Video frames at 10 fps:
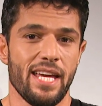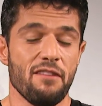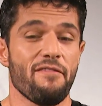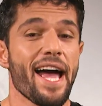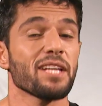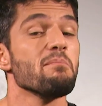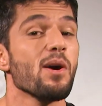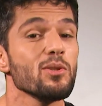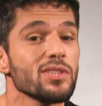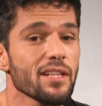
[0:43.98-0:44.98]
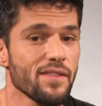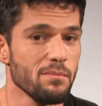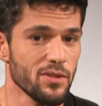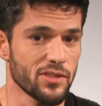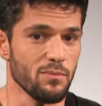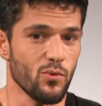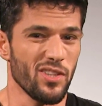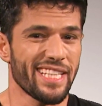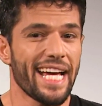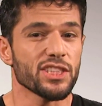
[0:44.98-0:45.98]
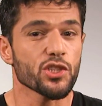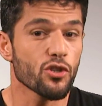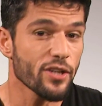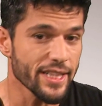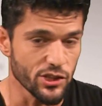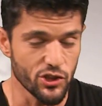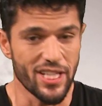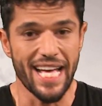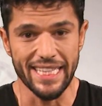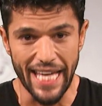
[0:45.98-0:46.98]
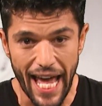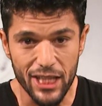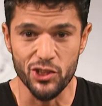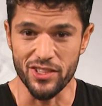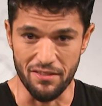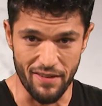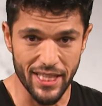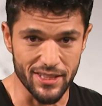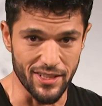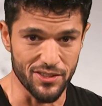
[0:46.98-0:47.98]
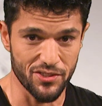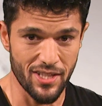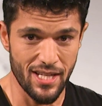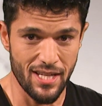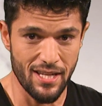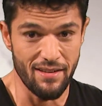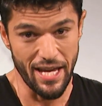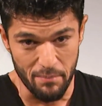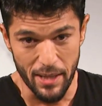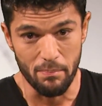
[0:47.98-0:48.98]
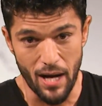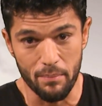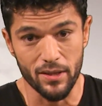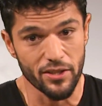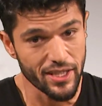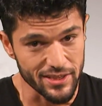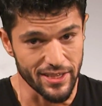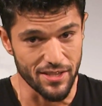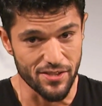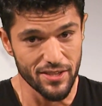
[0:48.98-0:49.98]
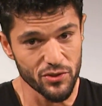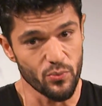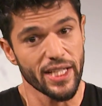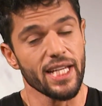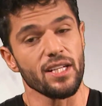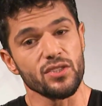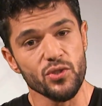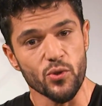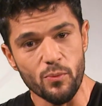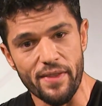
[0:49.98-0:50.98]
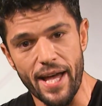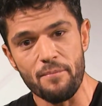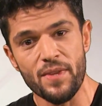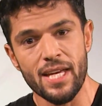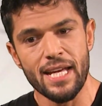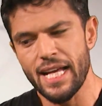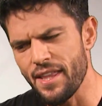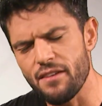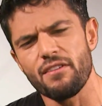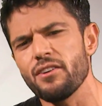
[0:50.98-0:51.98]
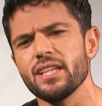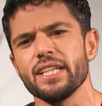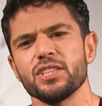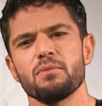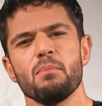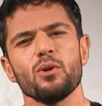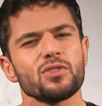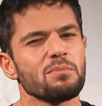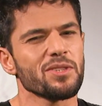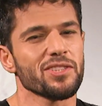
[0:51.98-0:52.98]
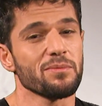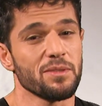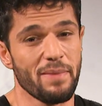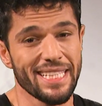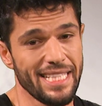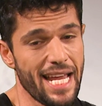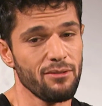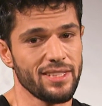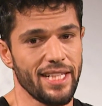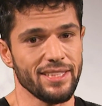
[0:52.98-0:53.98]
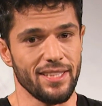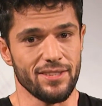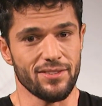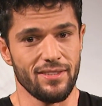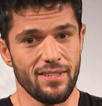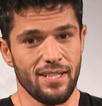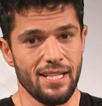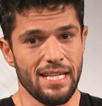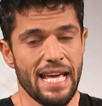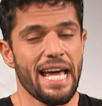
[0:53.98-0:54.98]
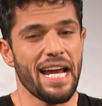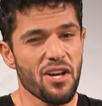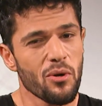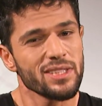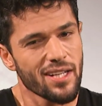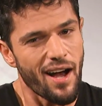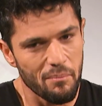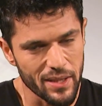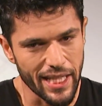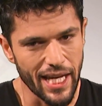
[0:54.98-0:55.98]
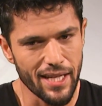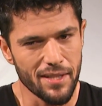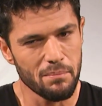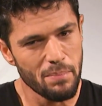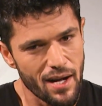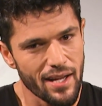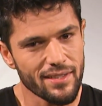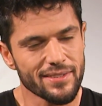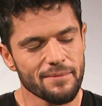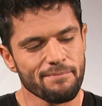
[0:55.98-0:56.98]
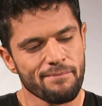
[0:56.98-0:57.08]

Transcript: In fact, most of the Muslim world has cringed at the actions of ISIS. And by popular consensus, we can assume that, in the very least, most Muslims may denounce ISIS. And I know it's complicated, but